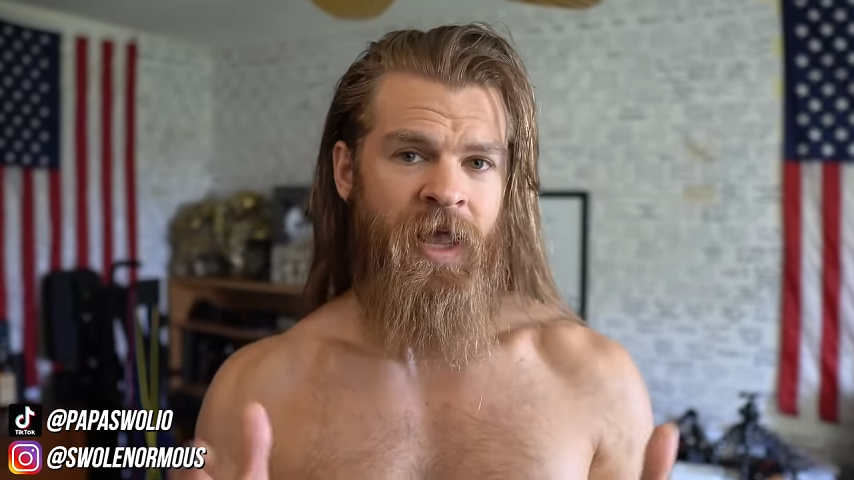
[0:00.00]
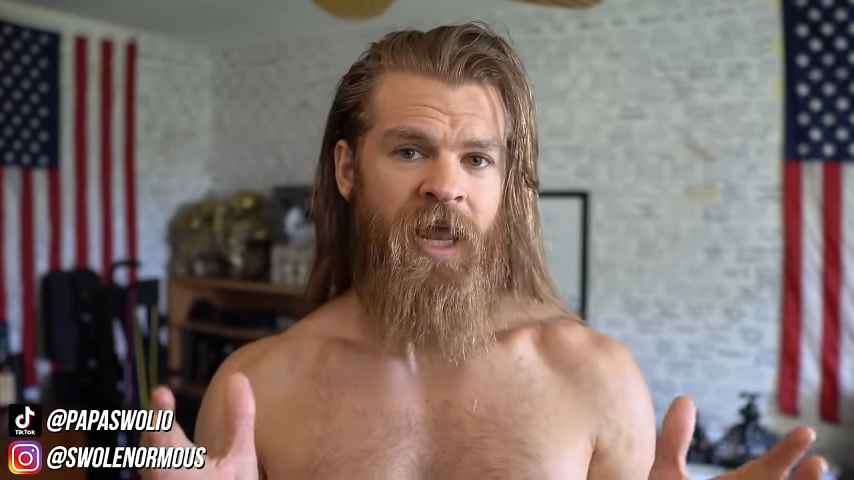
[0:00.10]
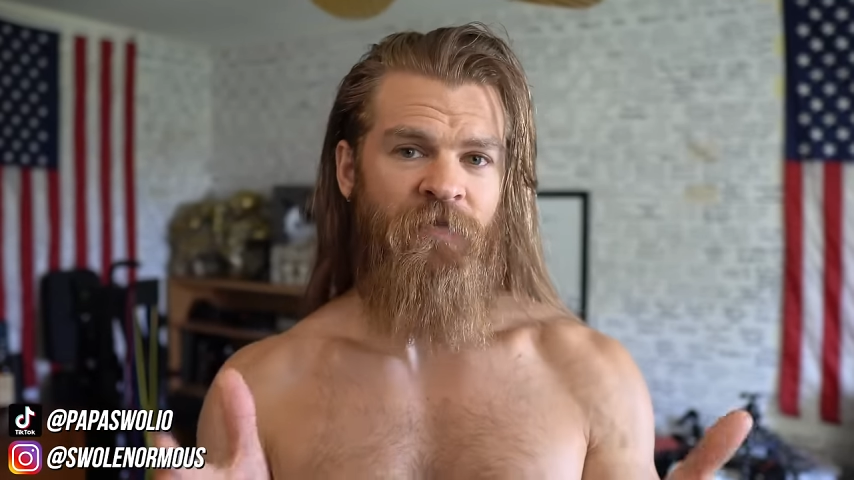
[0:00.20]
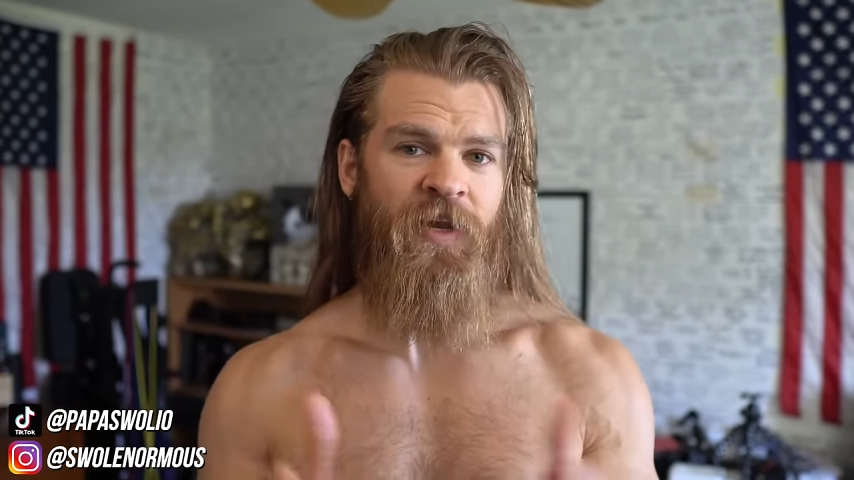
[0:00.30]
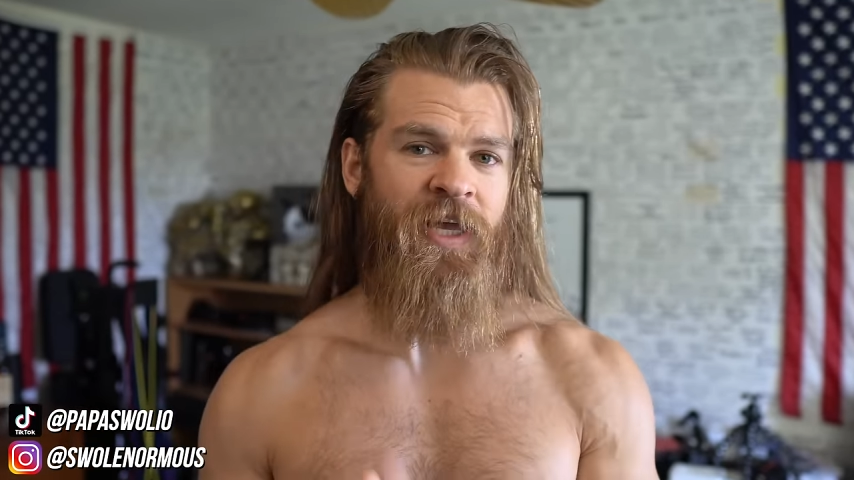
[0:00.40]

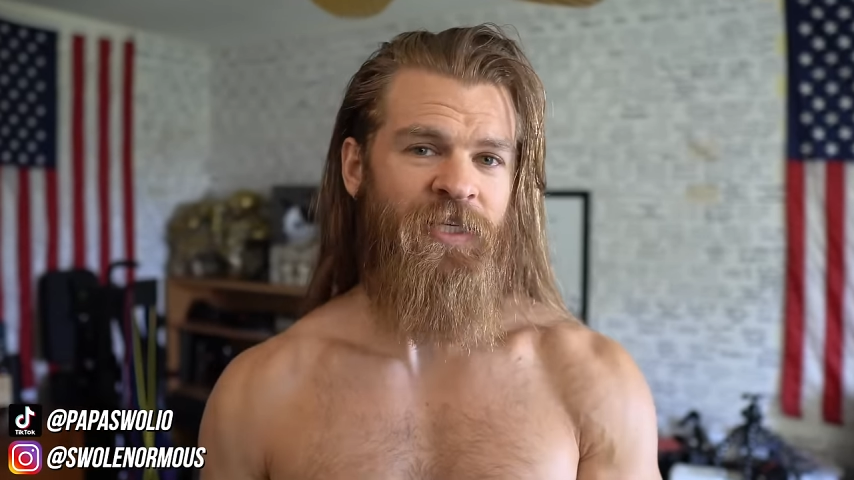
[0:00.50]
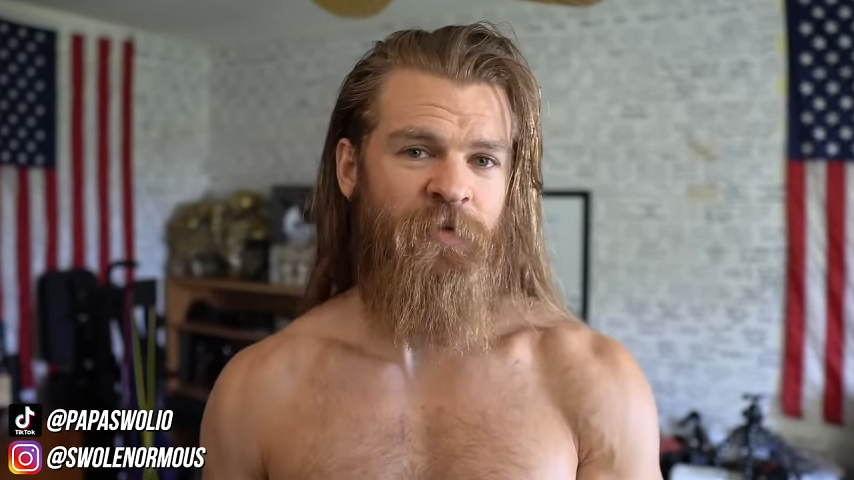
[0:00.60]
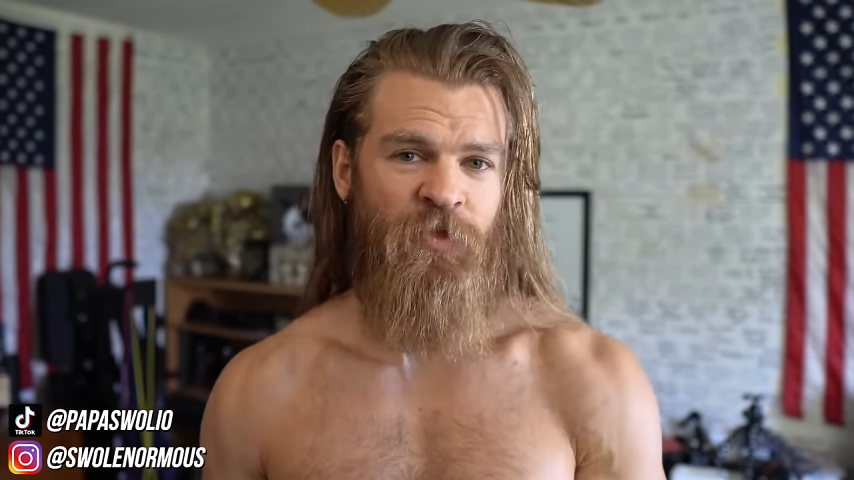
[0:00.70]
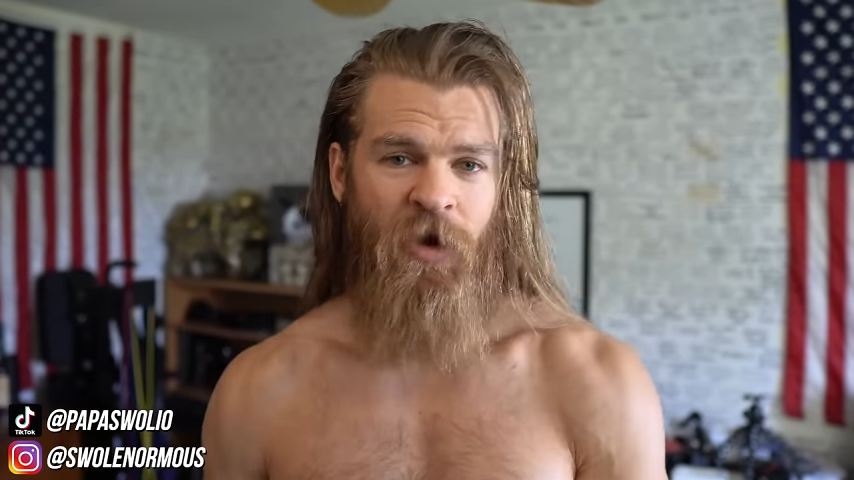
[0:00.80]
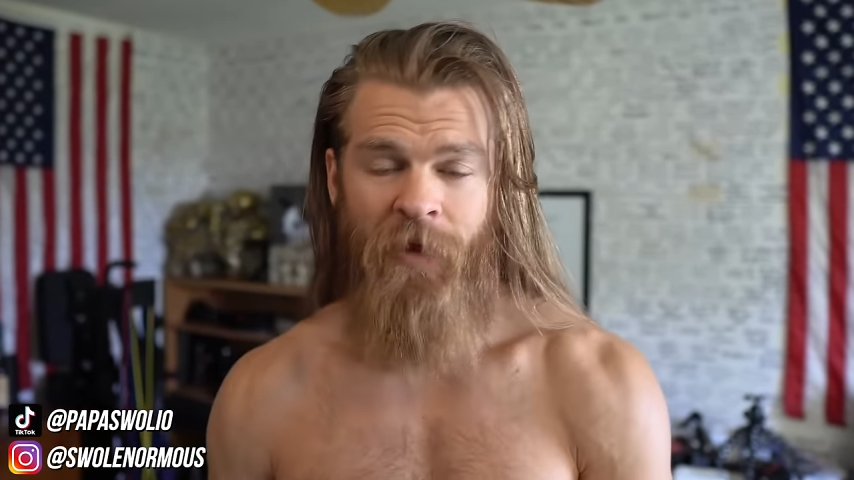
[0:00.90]
And if you're not yet
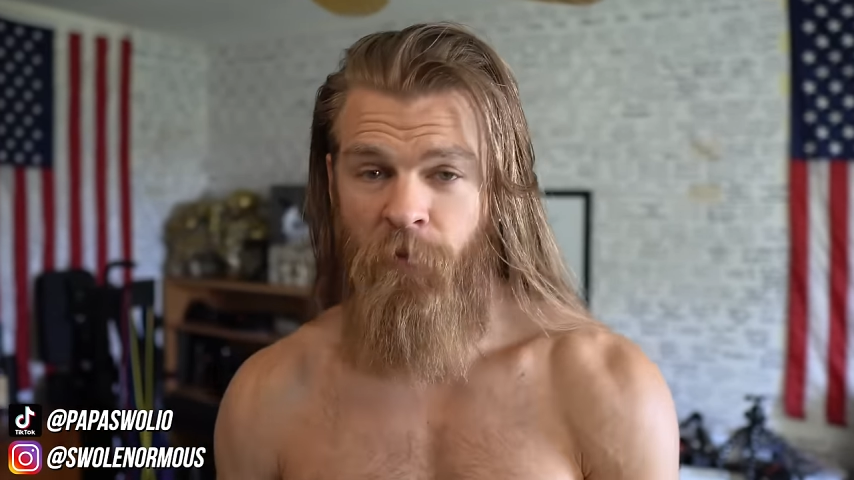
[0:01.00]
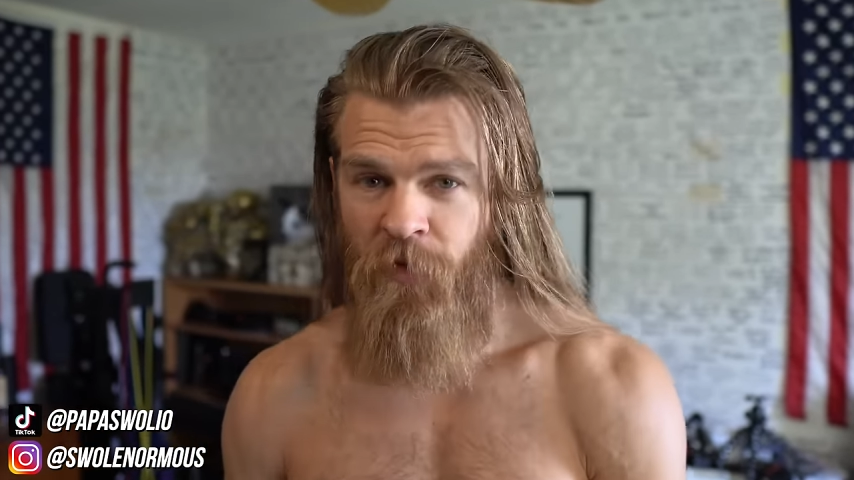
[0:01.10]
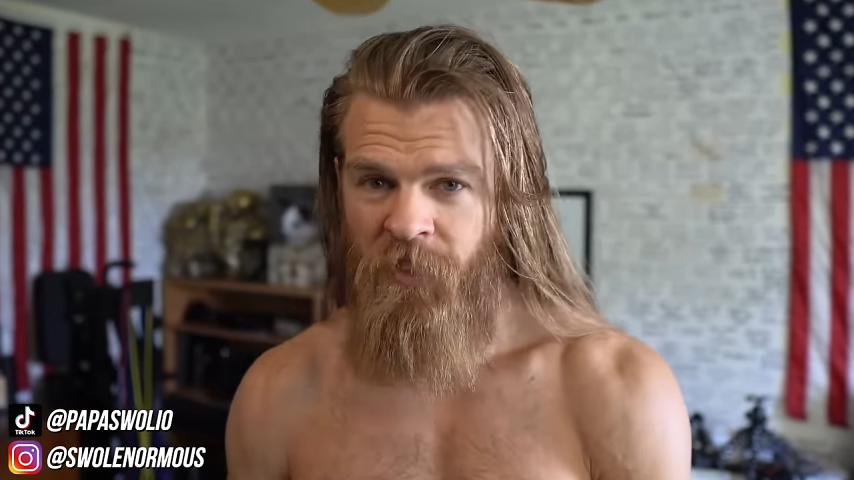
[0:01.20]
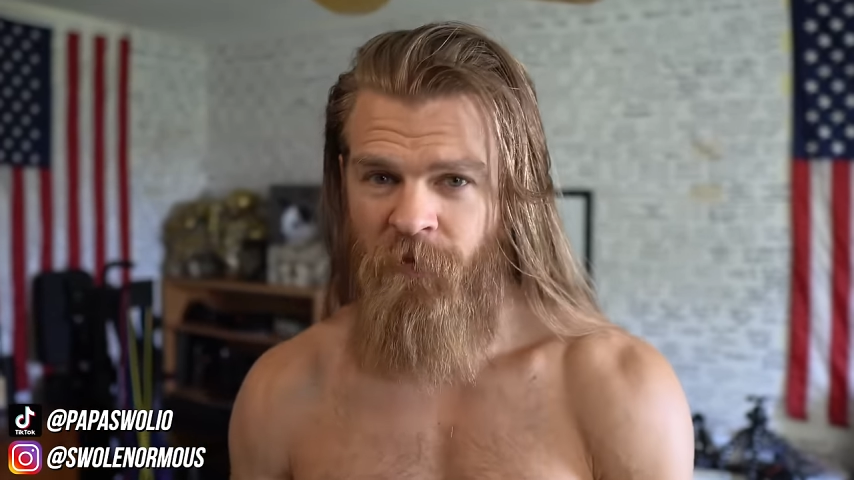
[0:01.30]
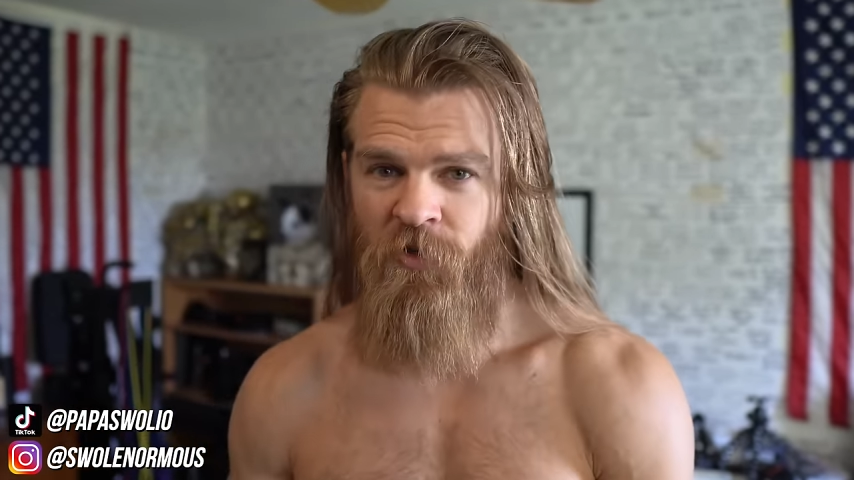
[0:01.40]
subscribed,
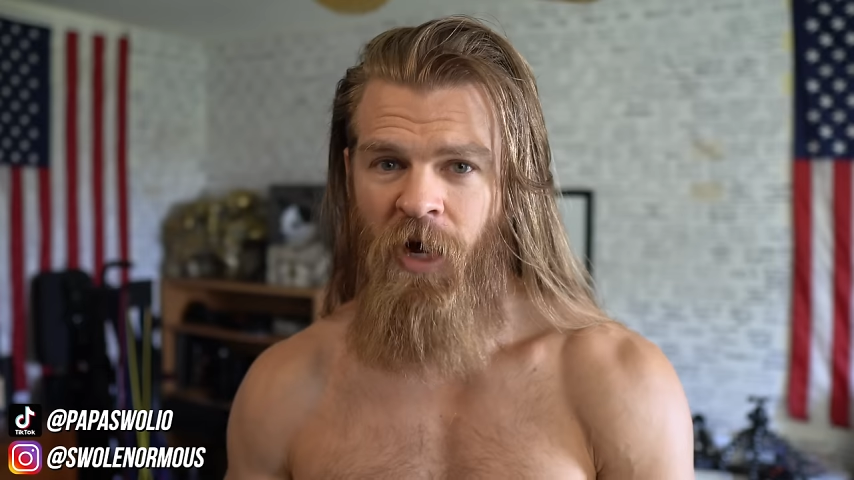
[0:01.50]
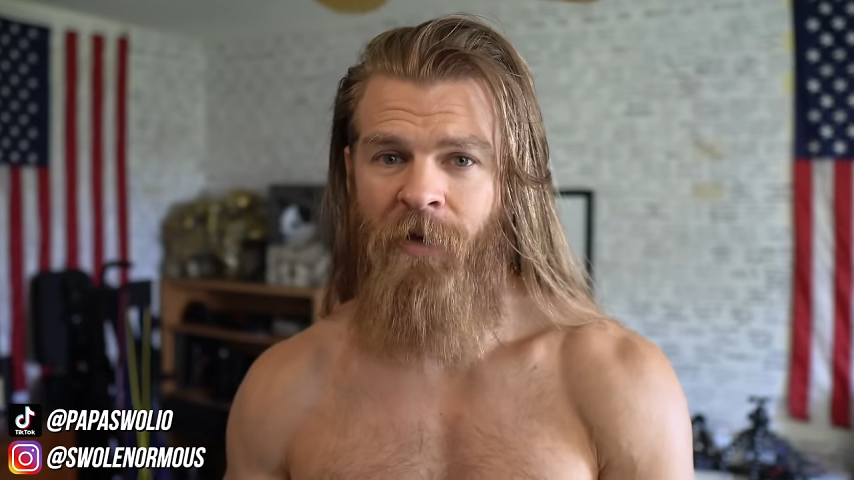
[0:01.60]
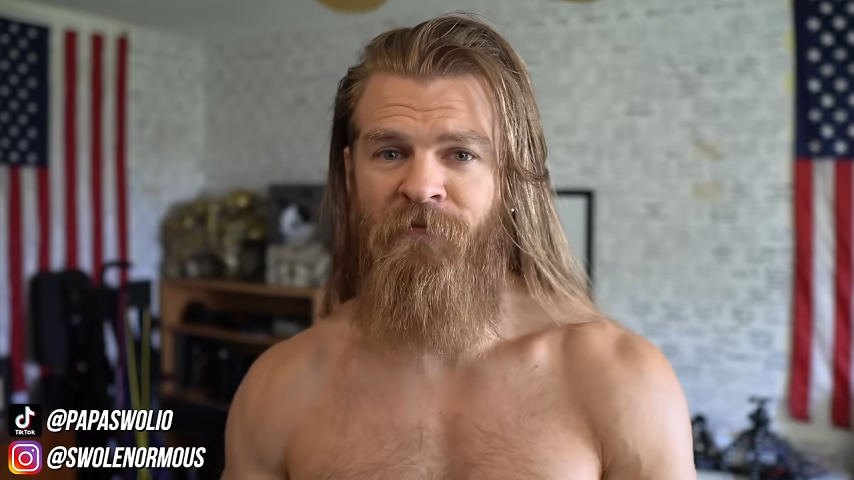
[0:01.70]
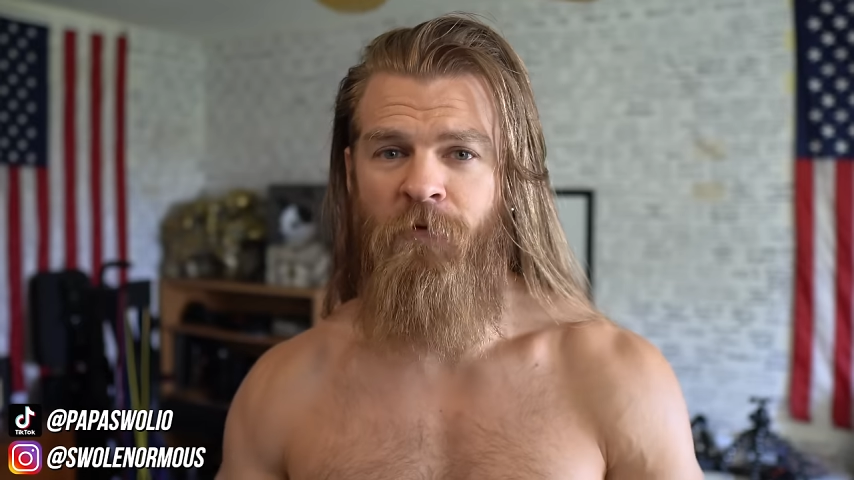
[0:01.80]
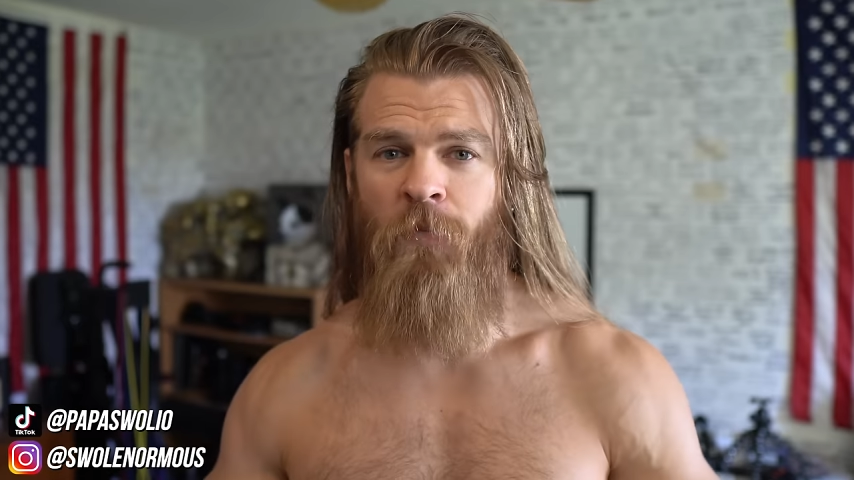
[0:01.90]
please
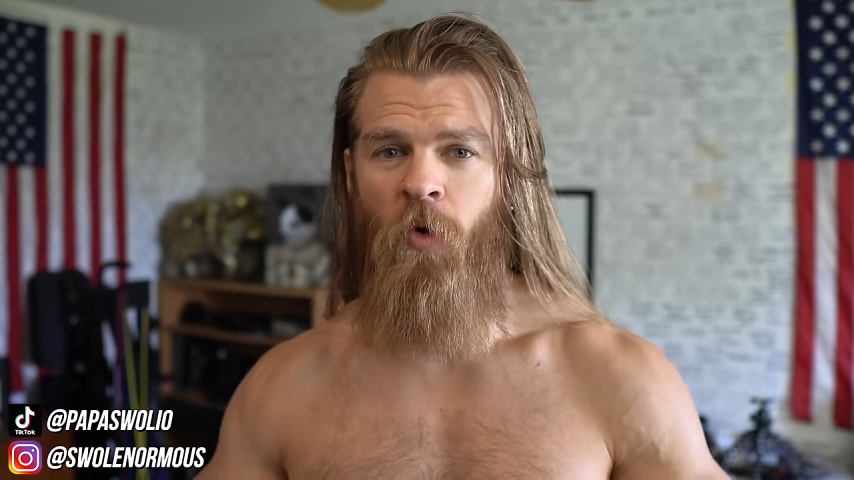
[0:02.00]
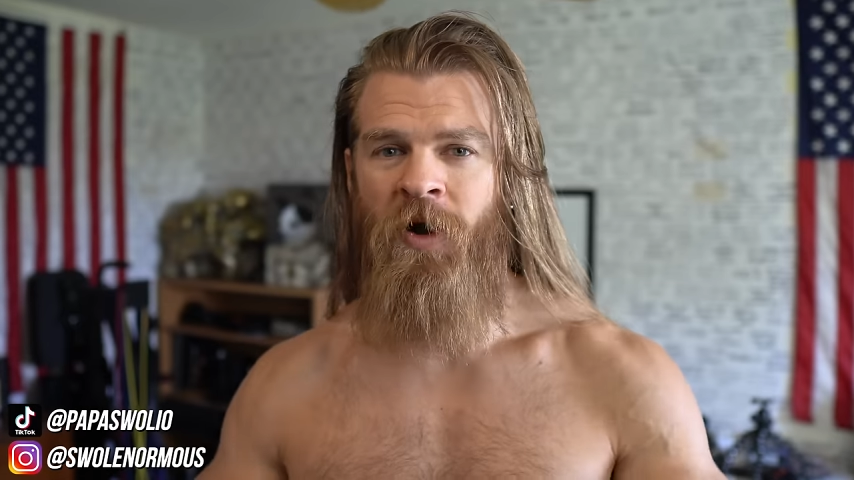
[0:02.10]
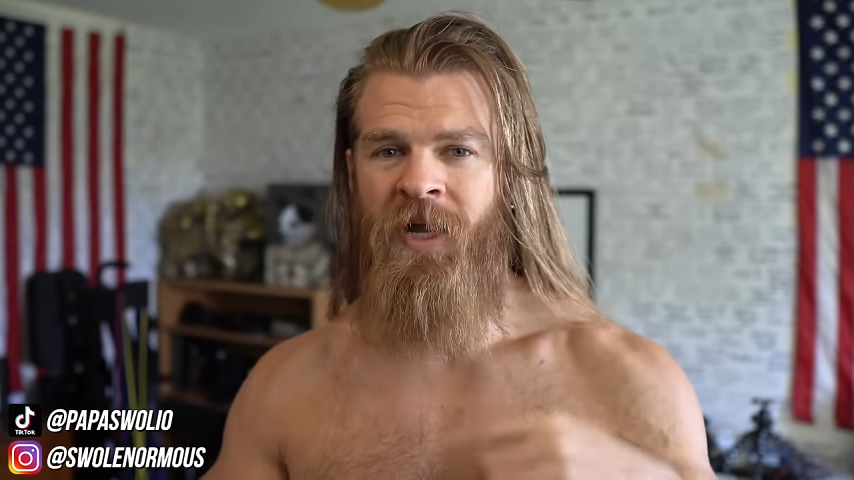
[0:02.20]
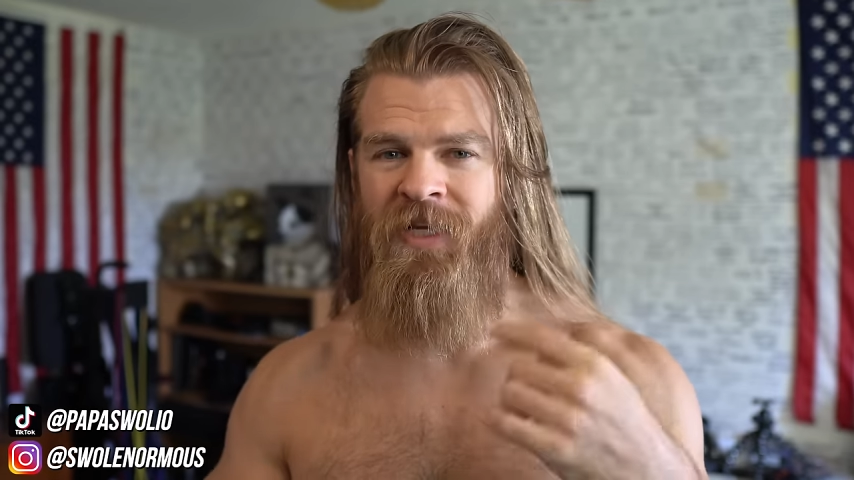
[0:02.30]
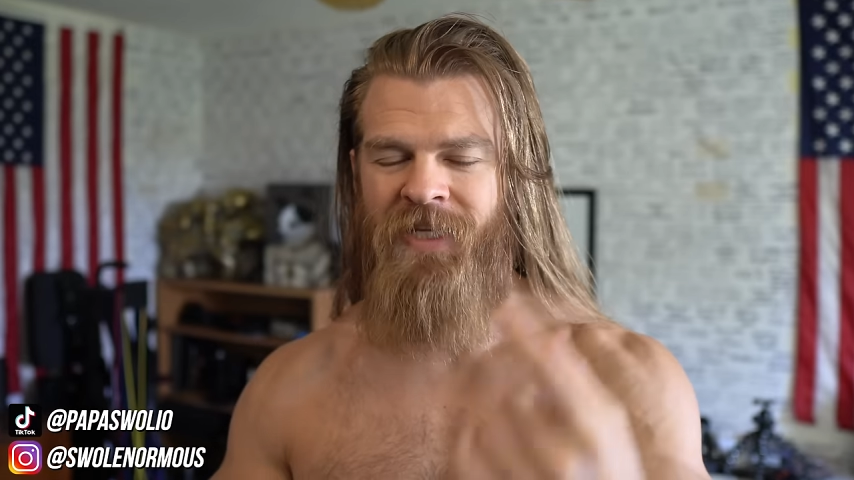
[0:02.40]
subscribe for more